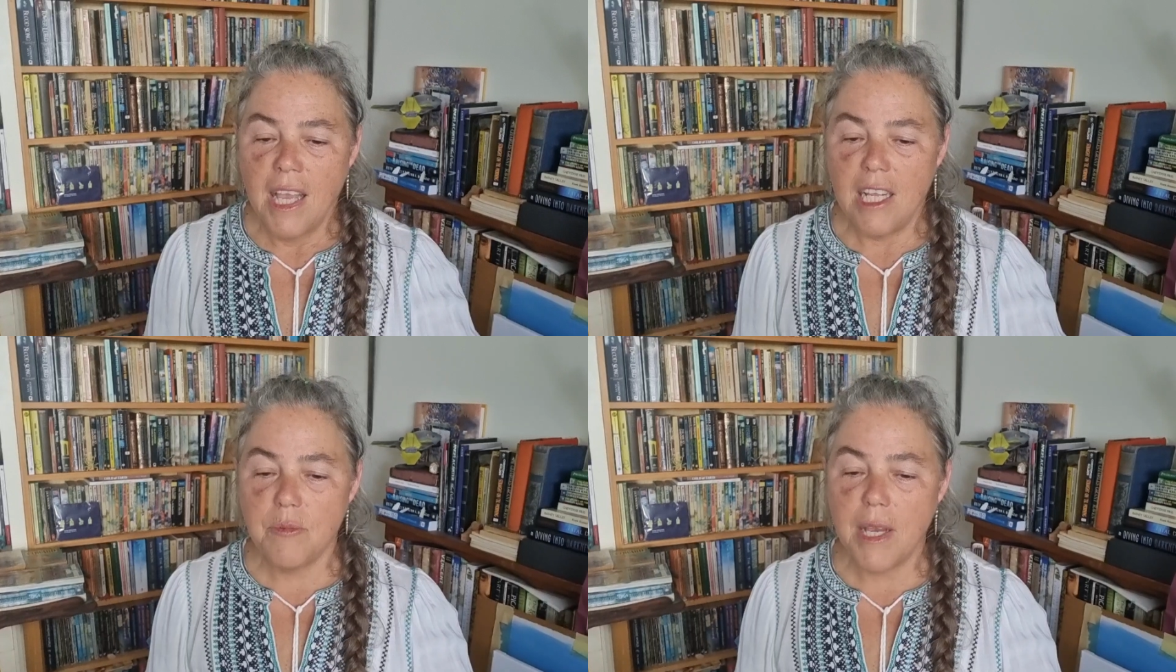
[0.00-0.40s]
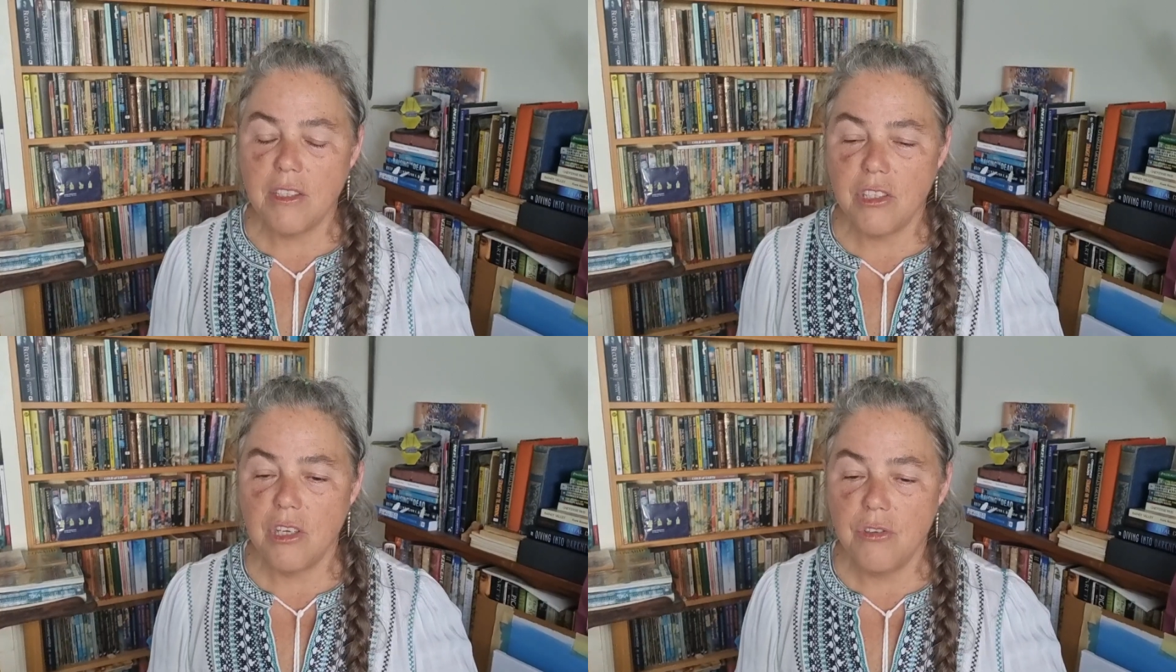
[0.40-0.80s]
It's
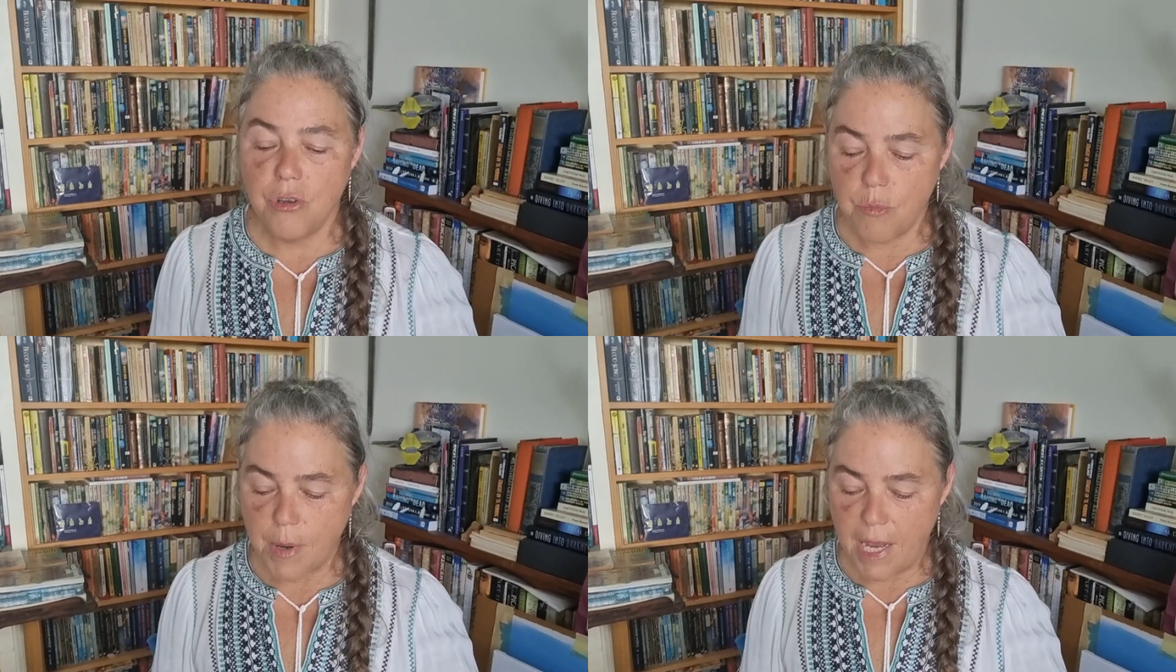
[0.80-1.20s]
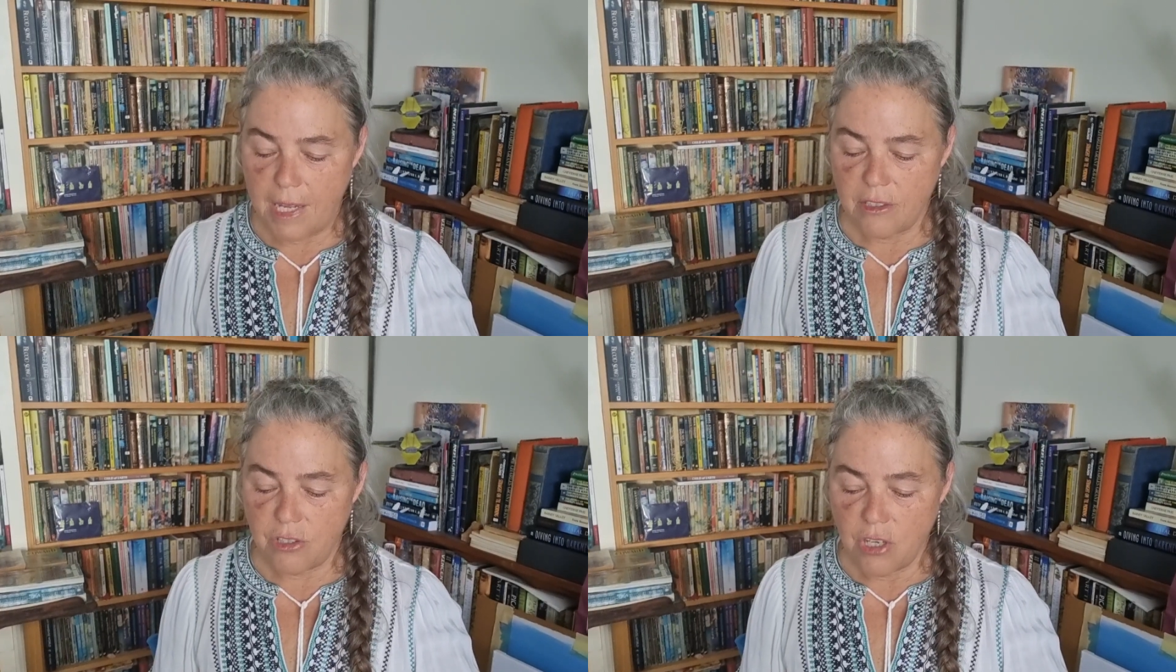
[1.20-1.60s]
mounted in 2
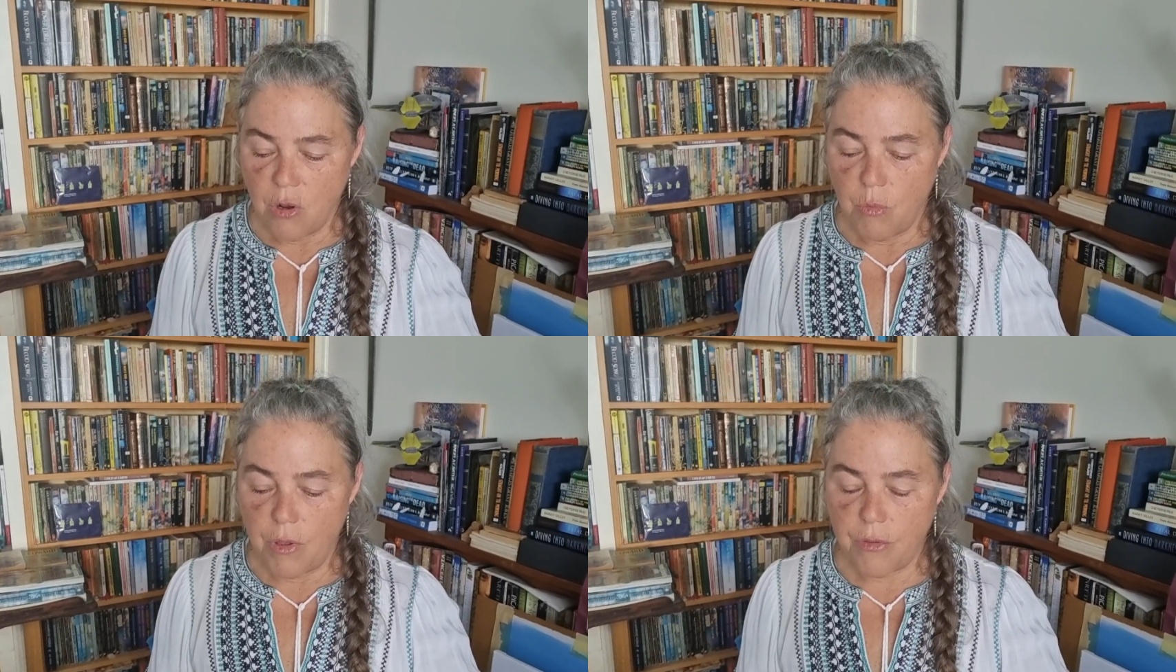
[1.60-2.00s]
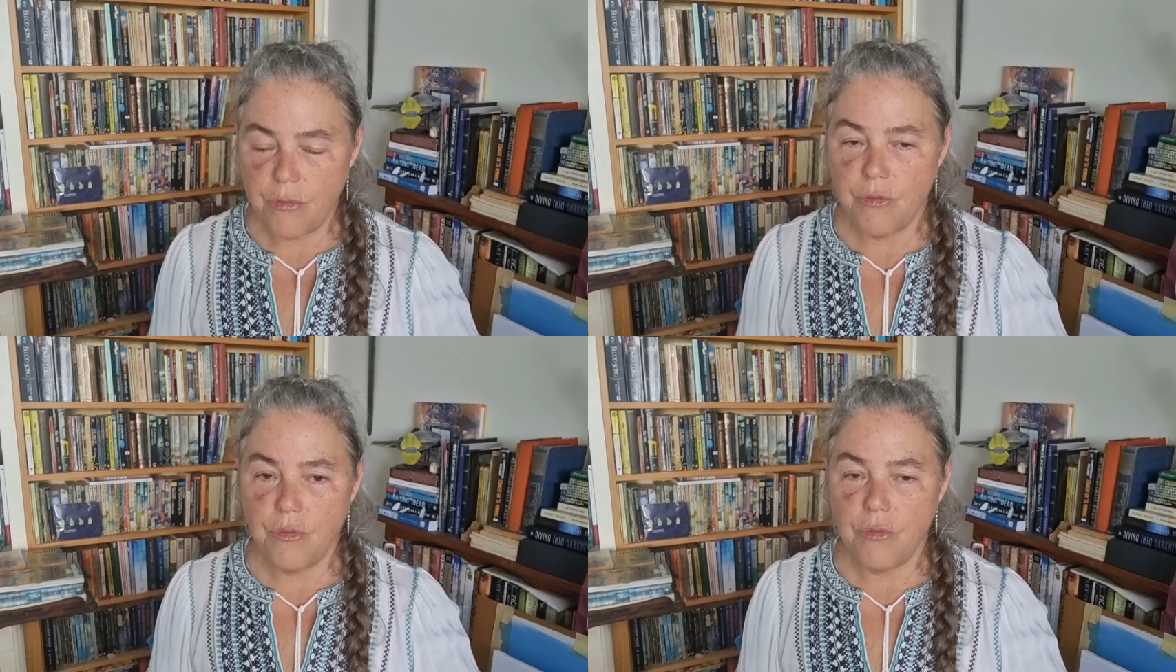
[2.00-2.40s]
parts,
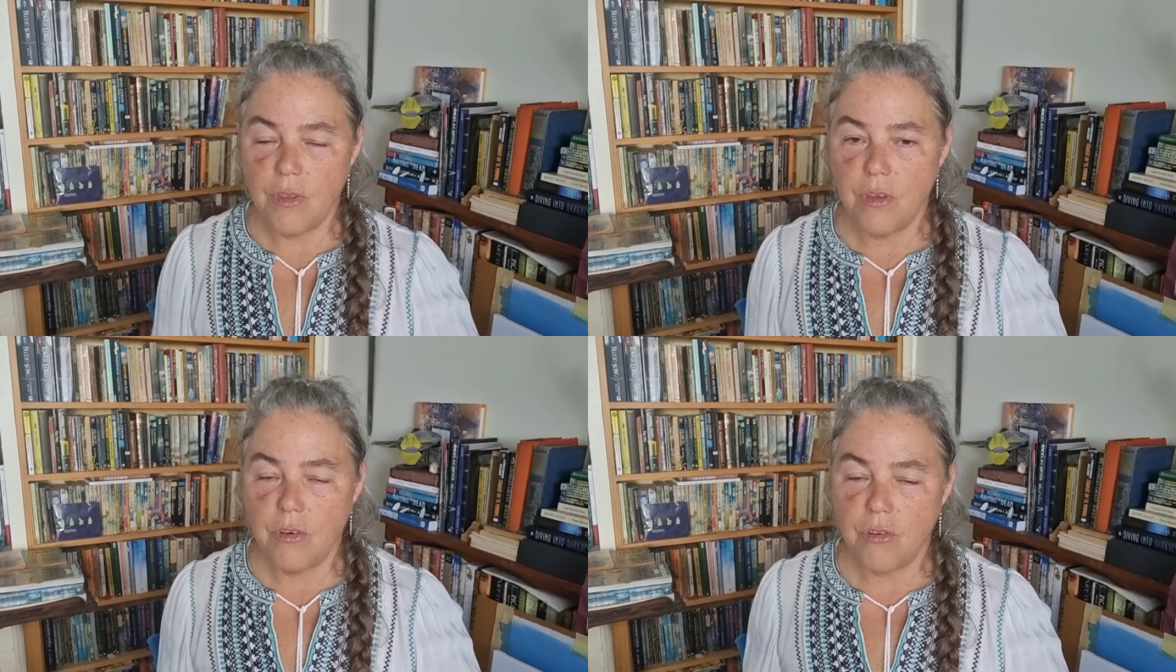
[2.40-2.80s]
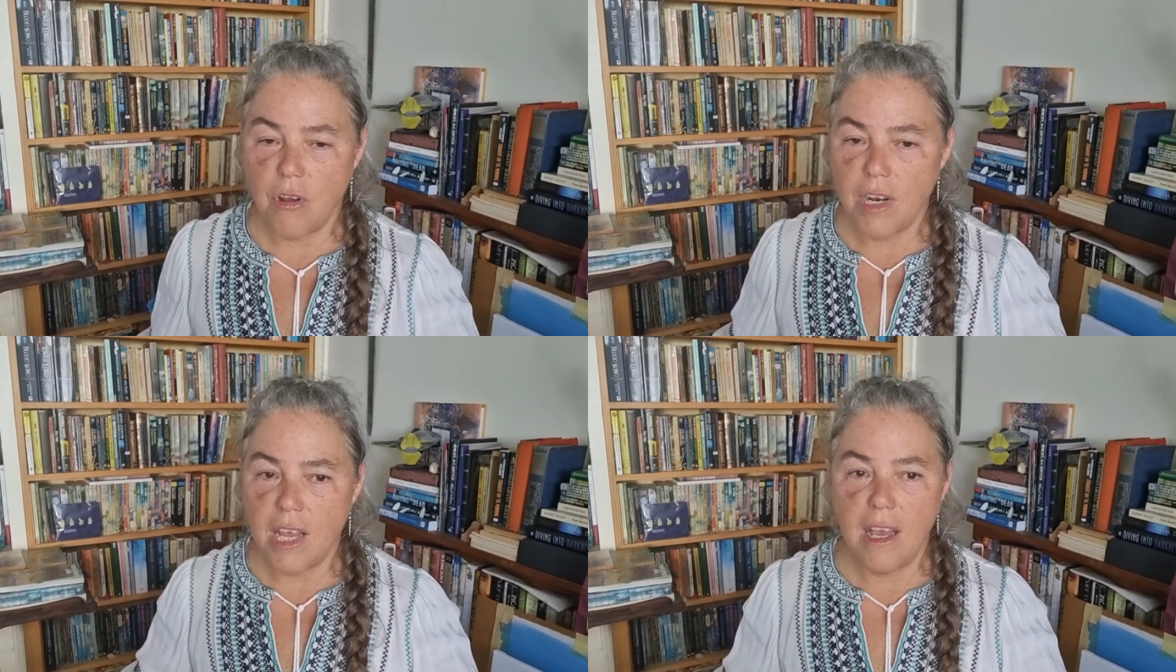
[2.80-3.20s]
with
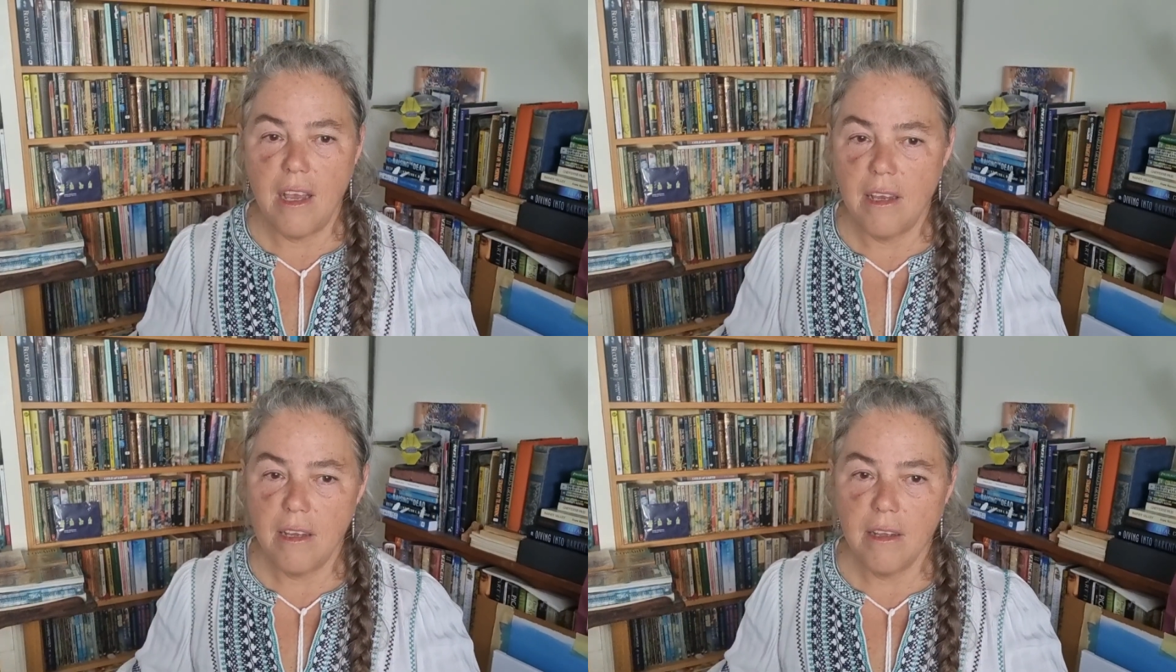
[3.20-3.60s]
Donna...